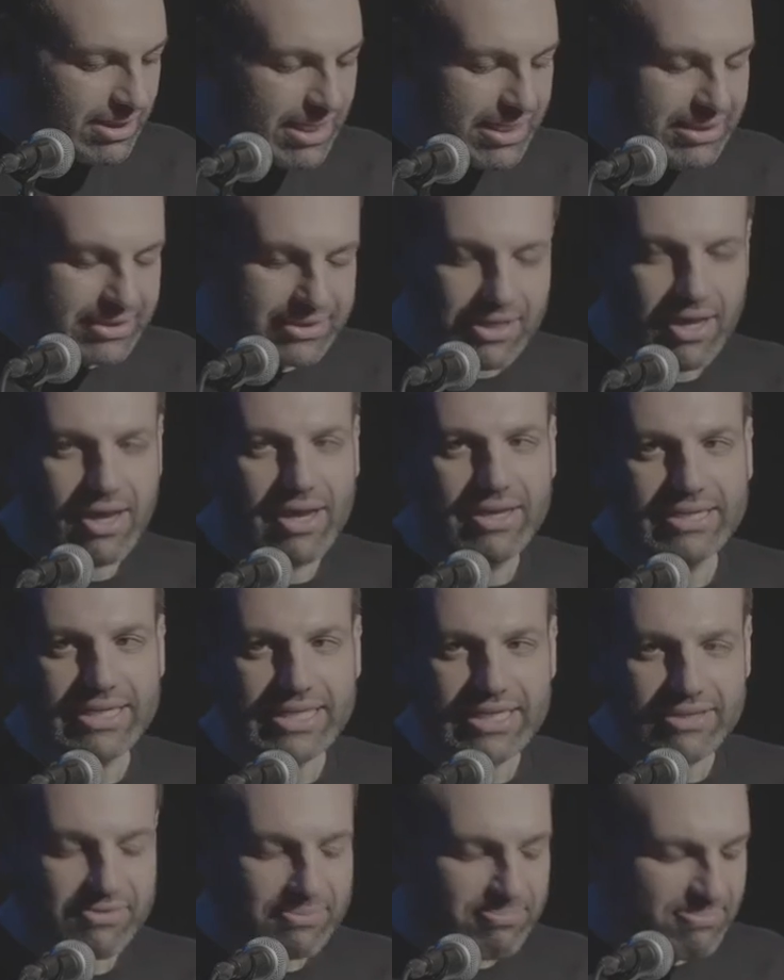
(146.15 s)
and not
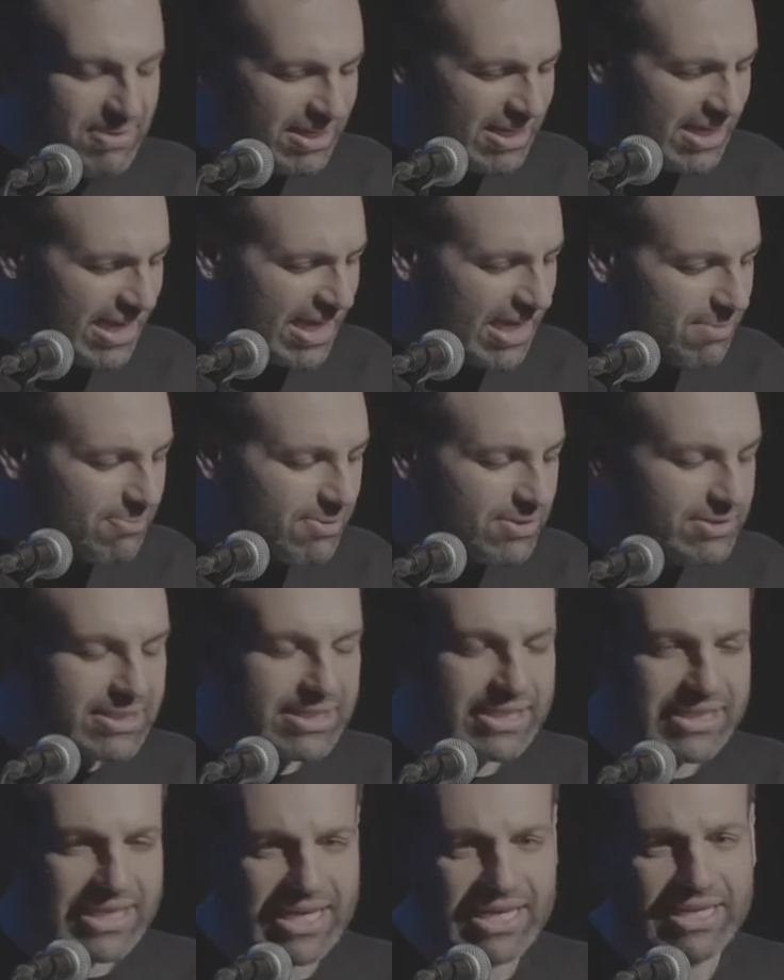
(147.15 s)
even being able
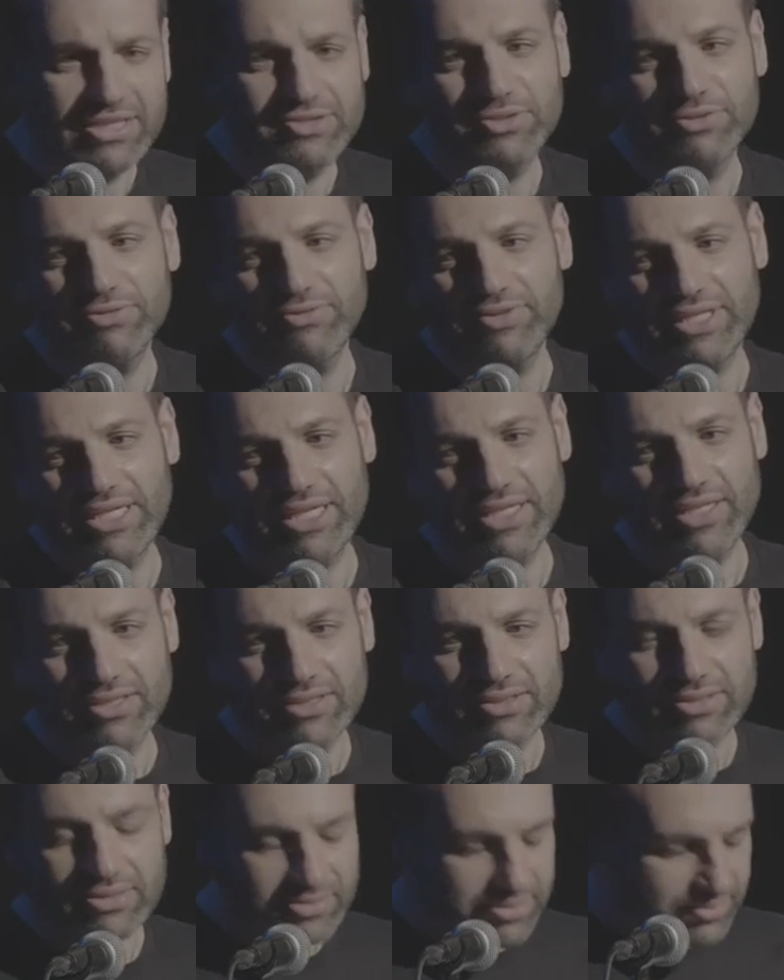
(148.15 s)
to take a
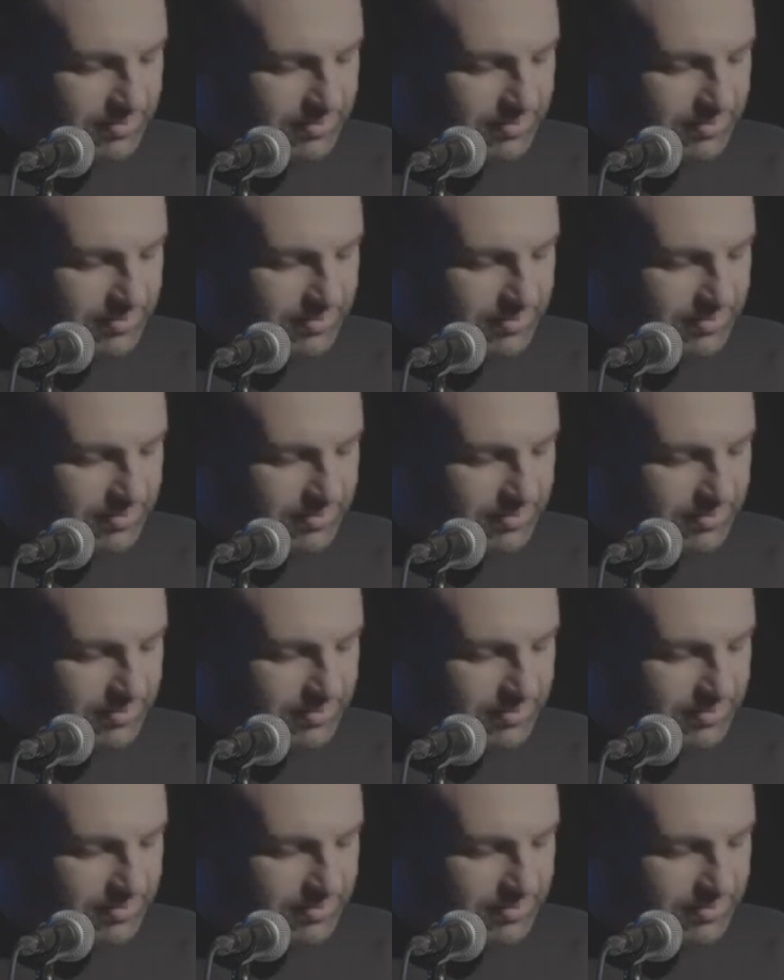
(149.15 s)
souvenir.